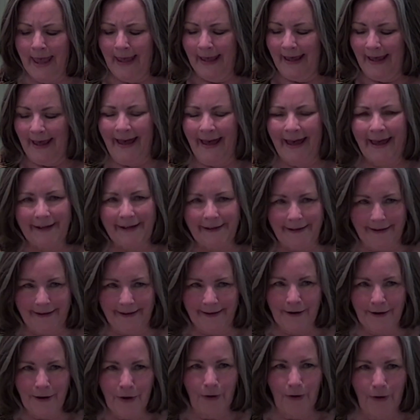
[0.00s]

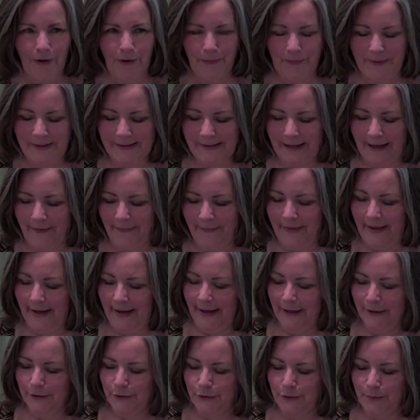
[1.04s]
Hannah always got that
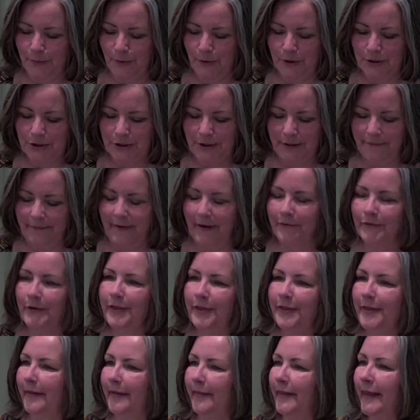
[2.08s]
extra portion of
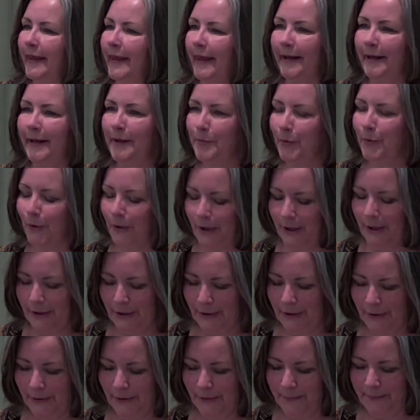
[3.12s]
everything that Kenny brought
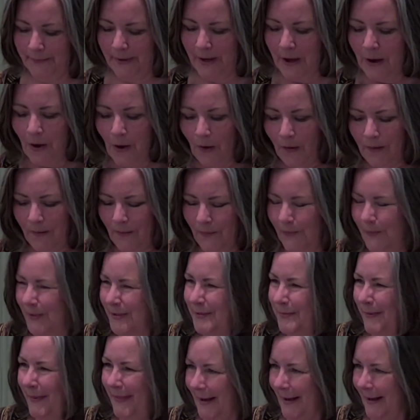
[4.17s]
home.
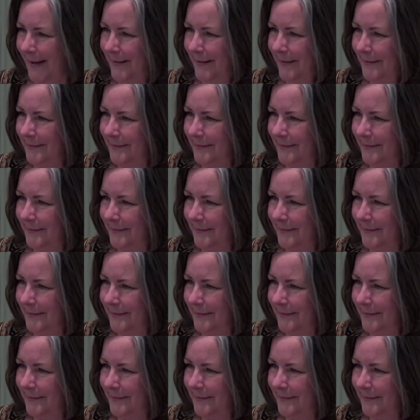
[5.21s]
What's with that?